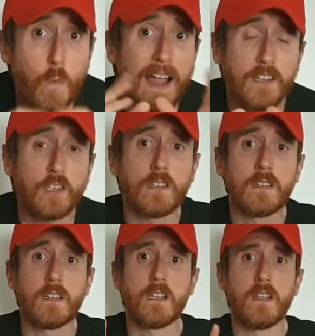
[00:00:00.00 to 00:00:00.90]

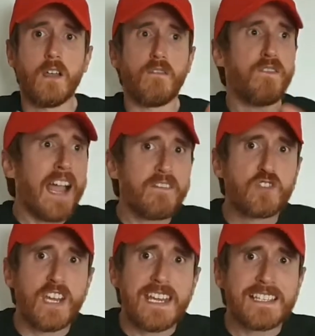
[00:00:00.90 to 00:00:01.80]
while
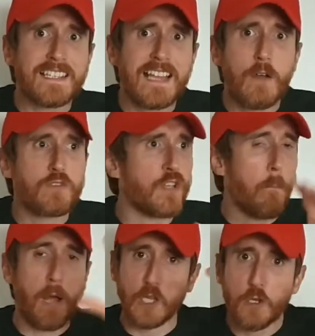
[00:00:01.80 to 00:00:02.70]
5G is allowed to
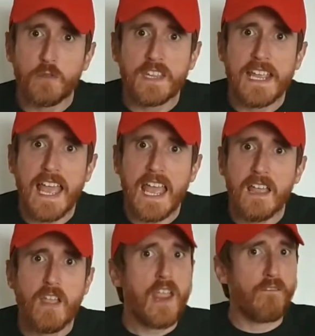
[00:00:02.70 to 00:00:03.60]
pollute the
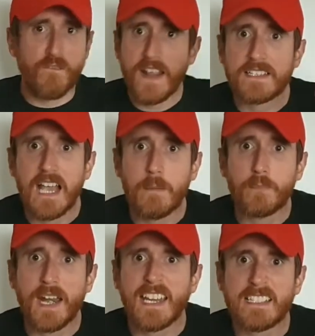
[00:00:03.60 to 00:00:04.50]
air, infect our
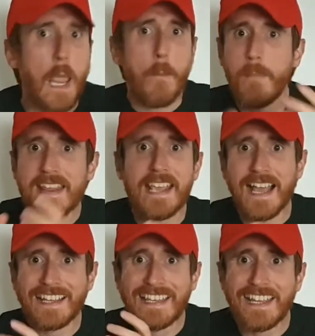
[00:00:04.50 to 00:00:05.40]
brains, make
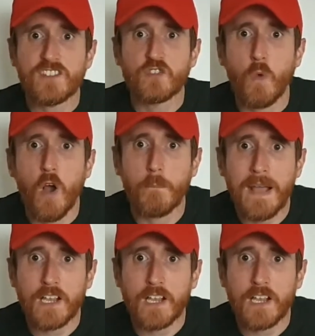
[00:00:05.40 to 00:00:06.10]
our kittens walk